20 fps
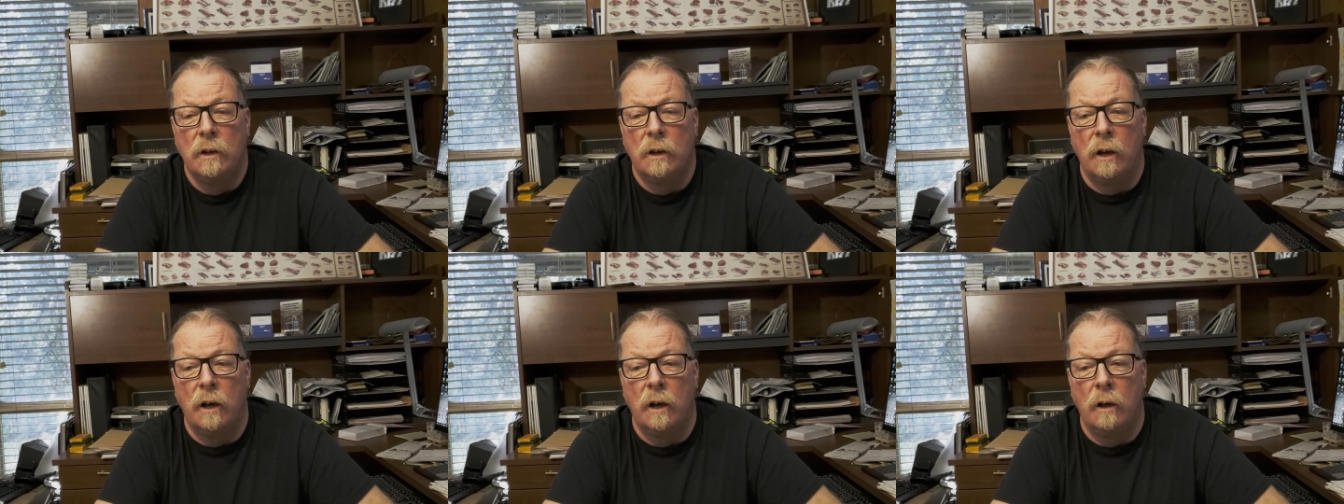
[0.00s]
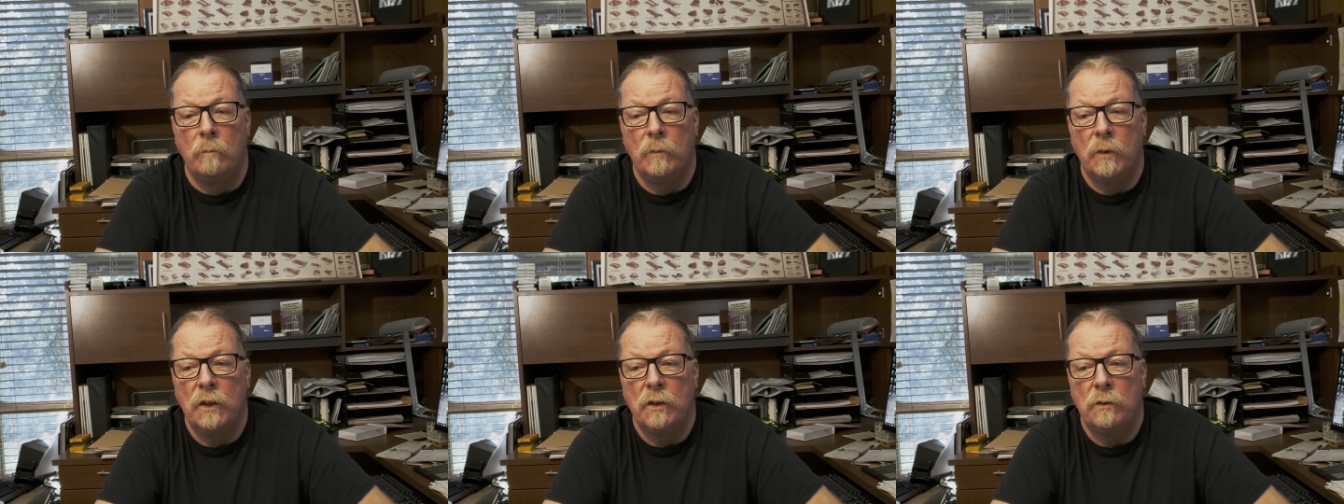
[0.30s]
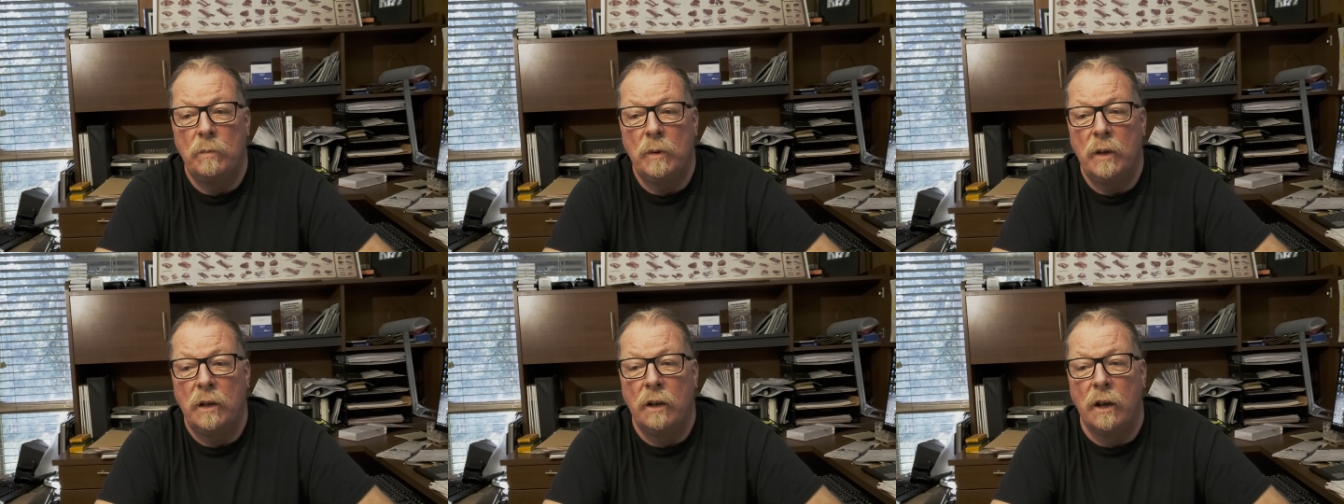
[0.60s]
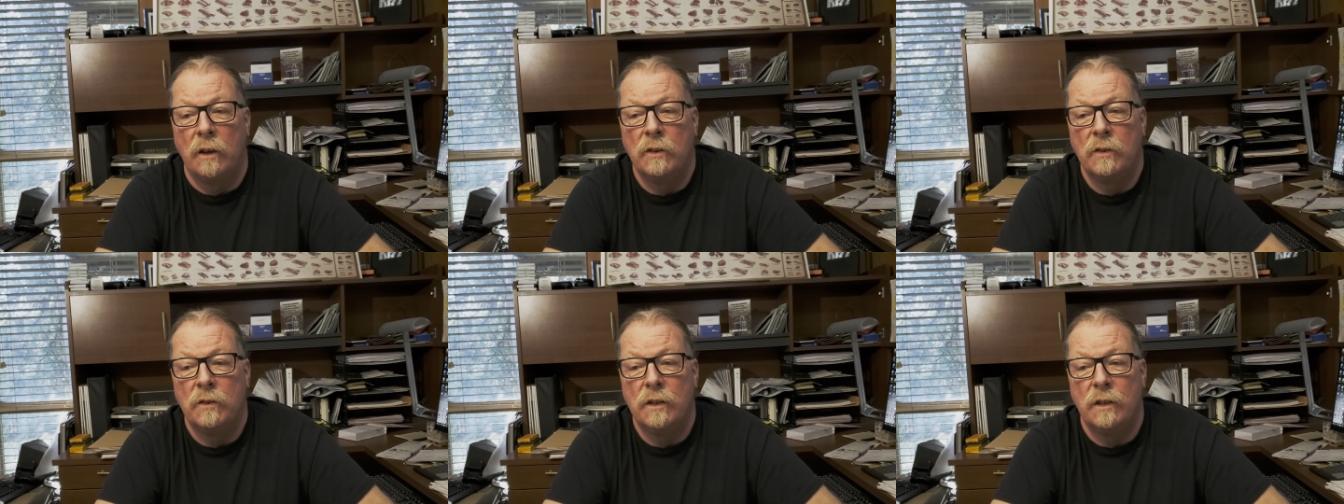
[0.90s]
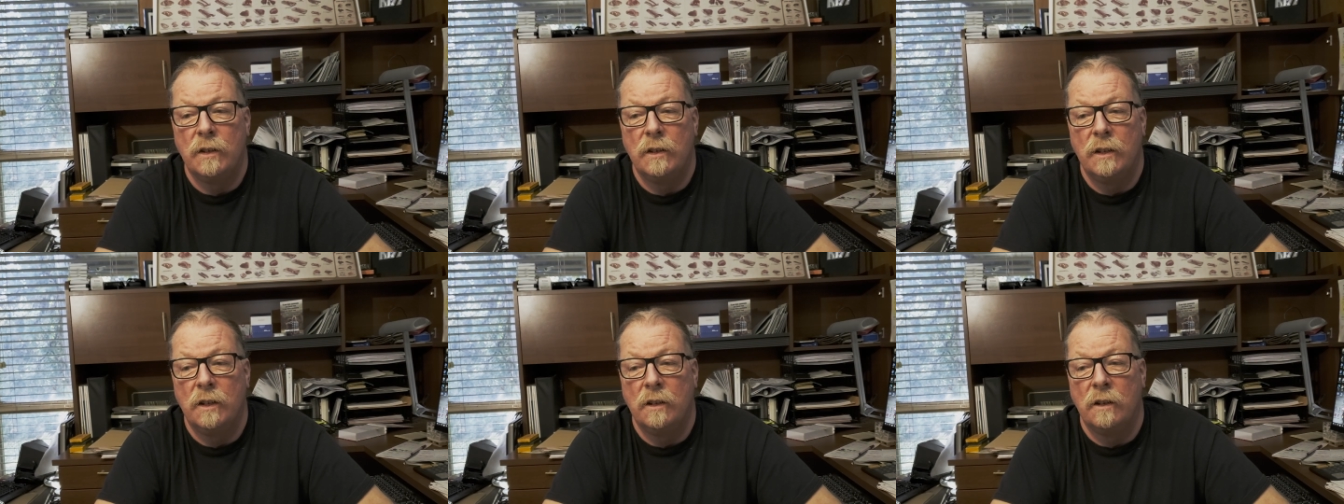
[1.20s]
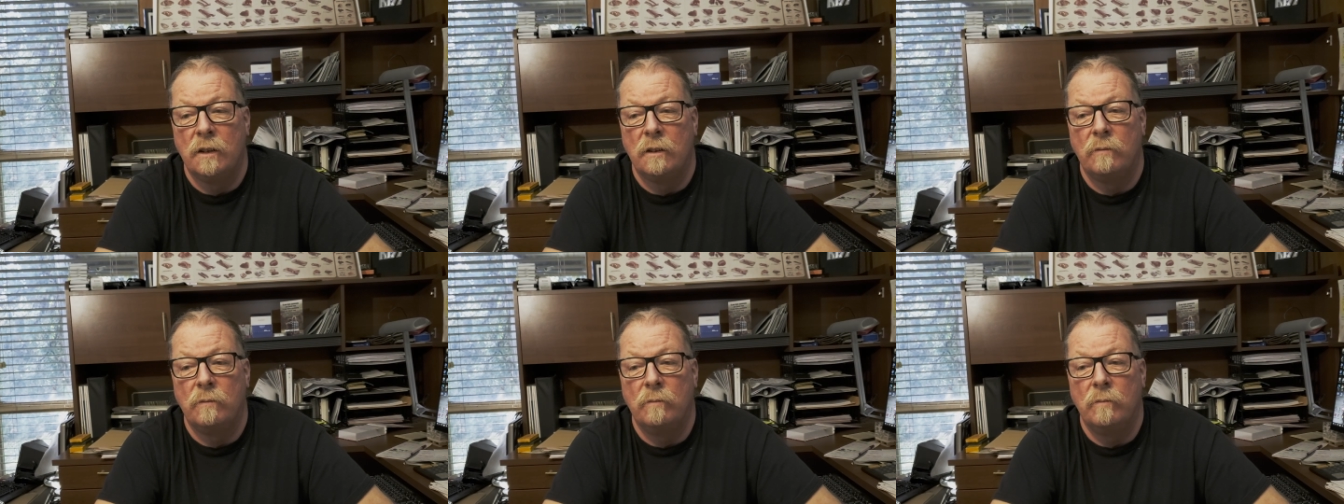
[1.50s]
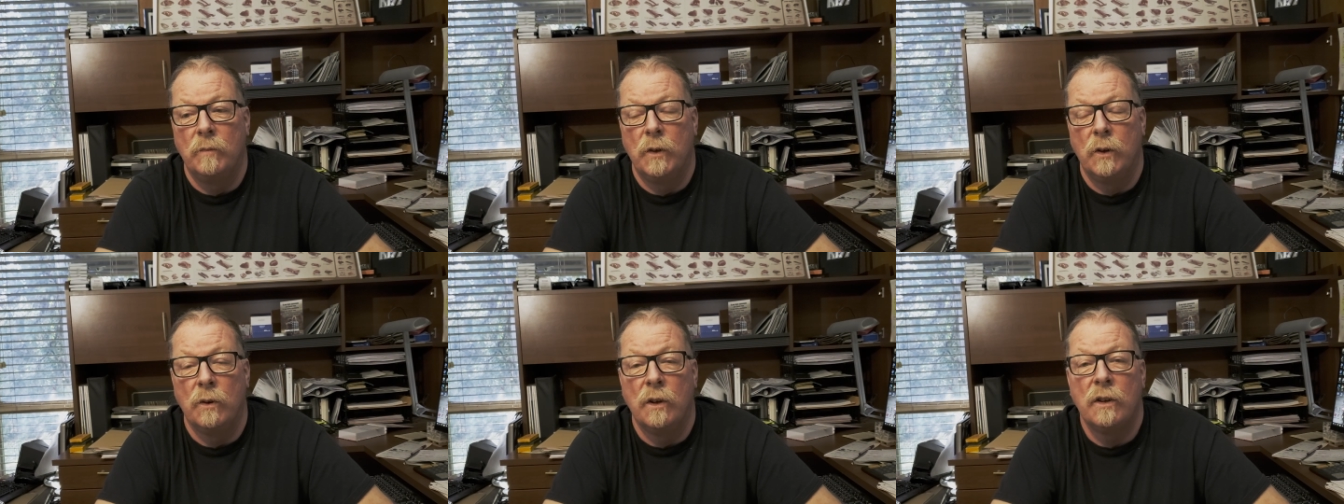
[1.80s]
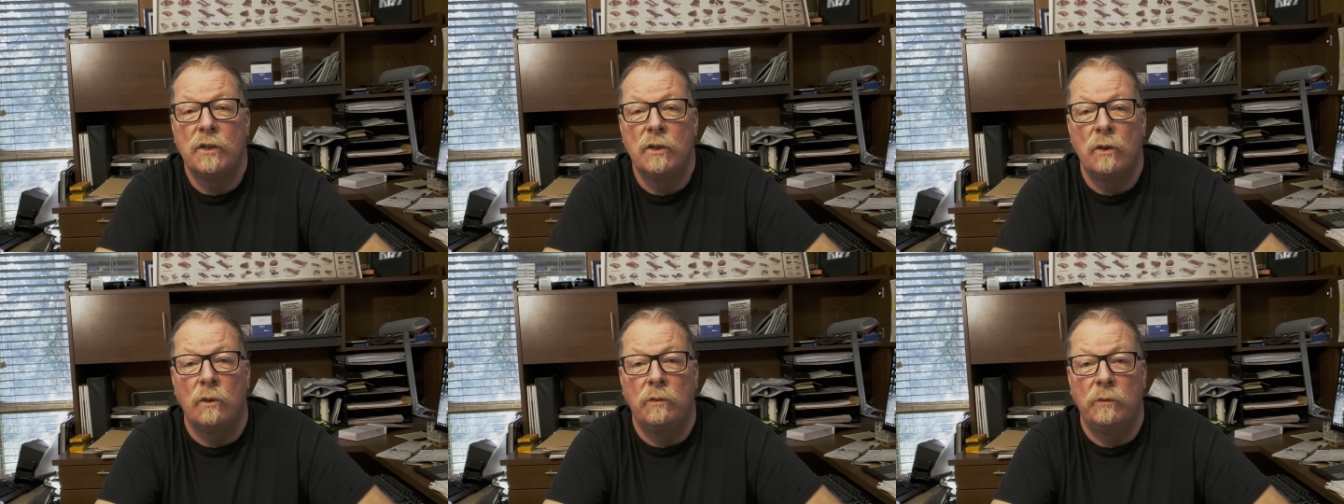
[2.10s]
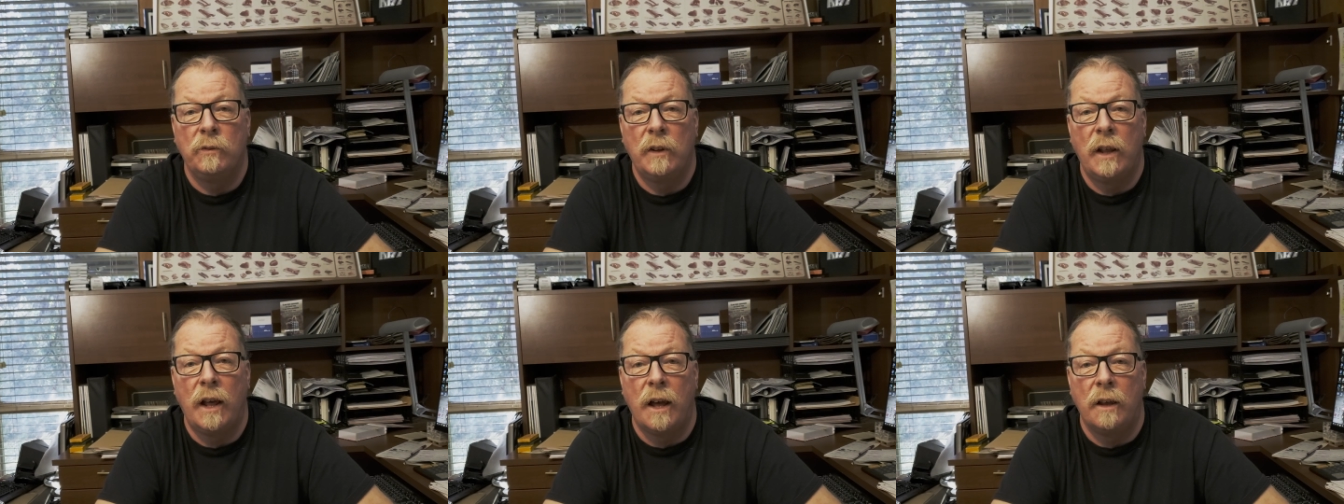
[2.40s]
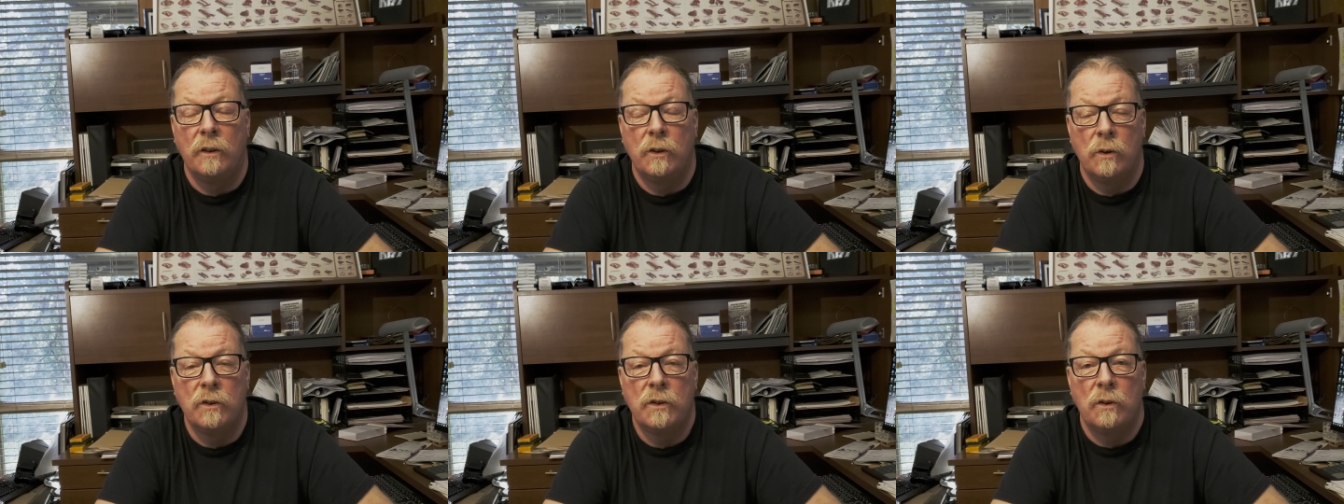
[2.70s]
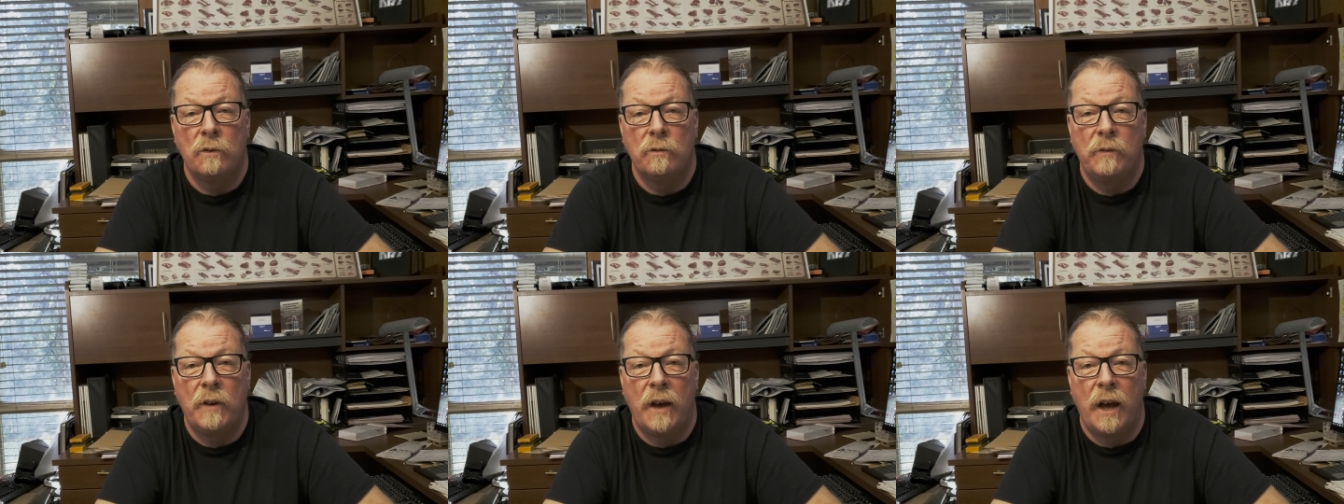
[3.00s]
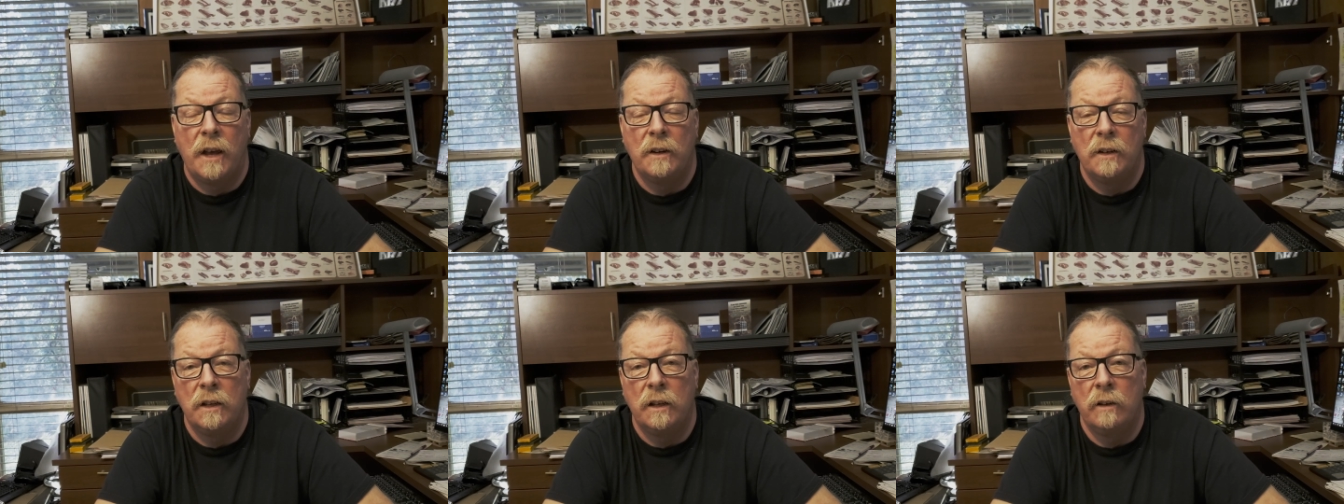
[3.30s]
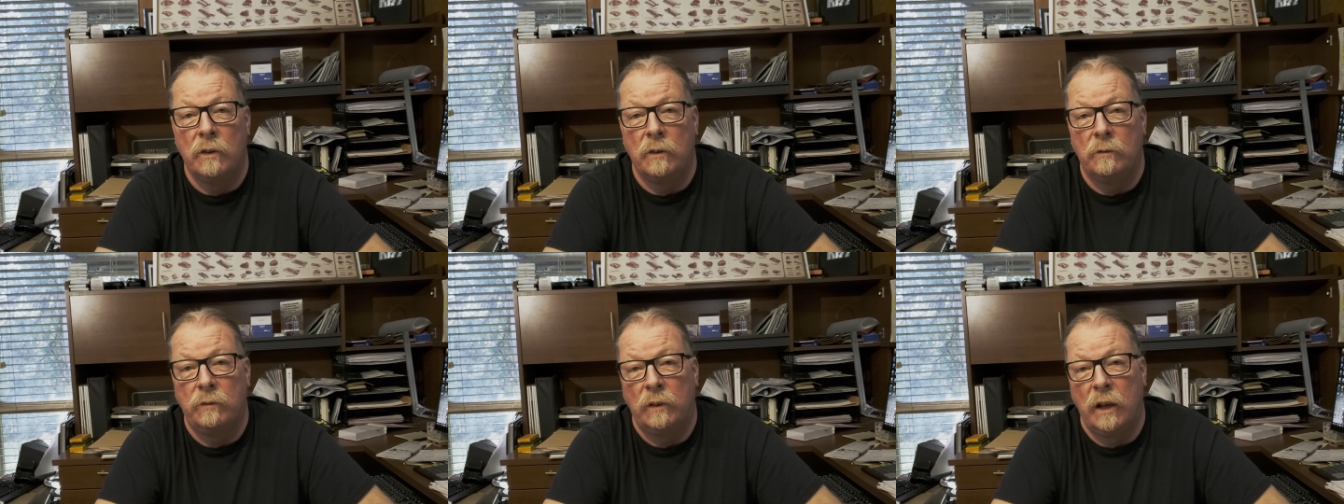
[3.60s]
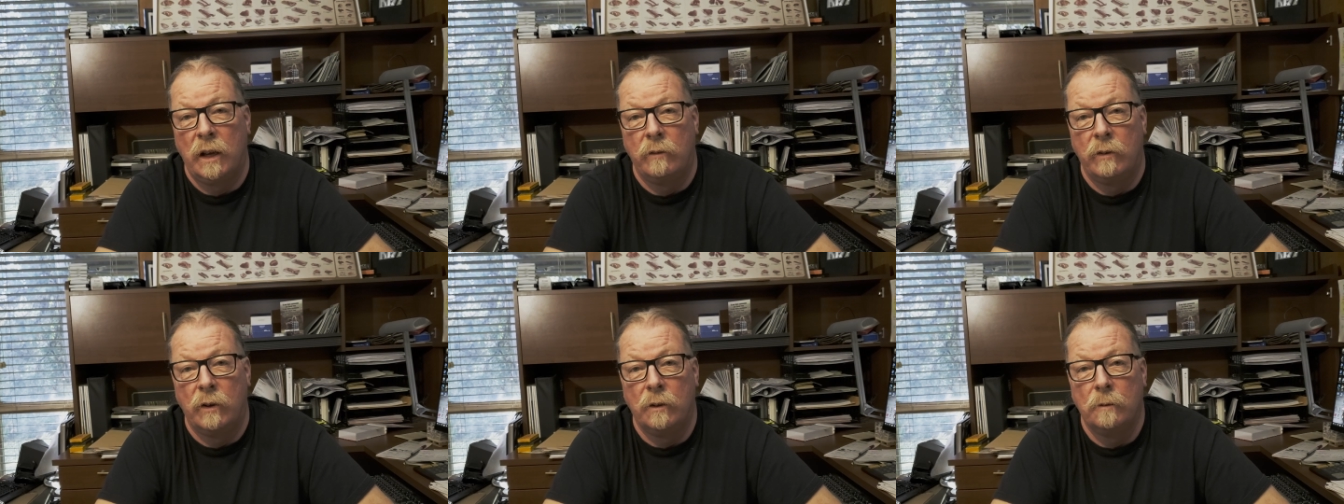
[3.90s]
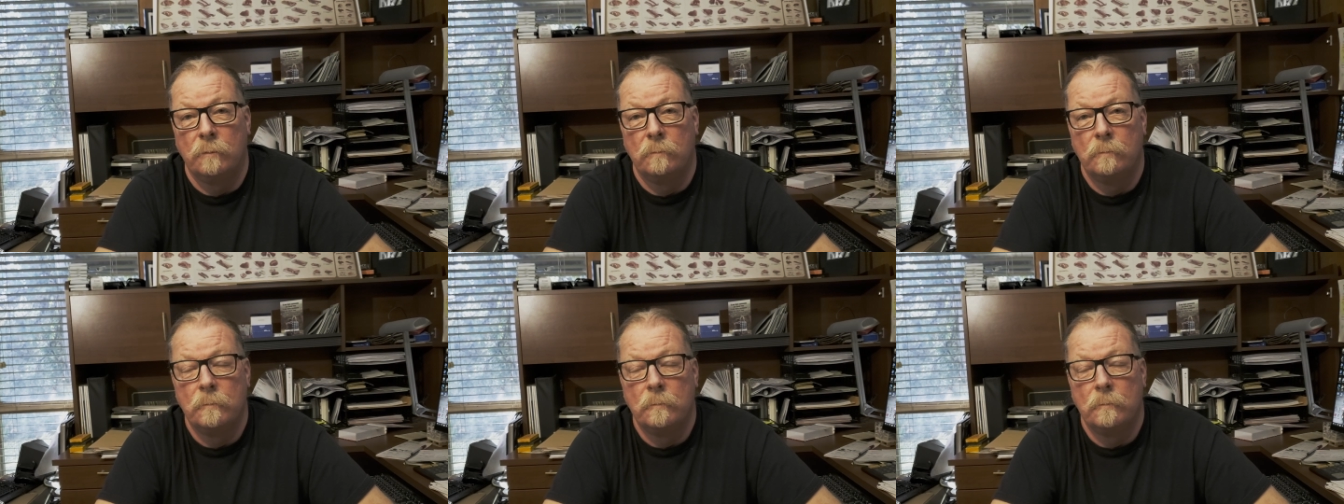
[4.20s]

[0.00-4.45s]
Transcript: Um, it's because the there is no flat, there is no fat to give it flavor.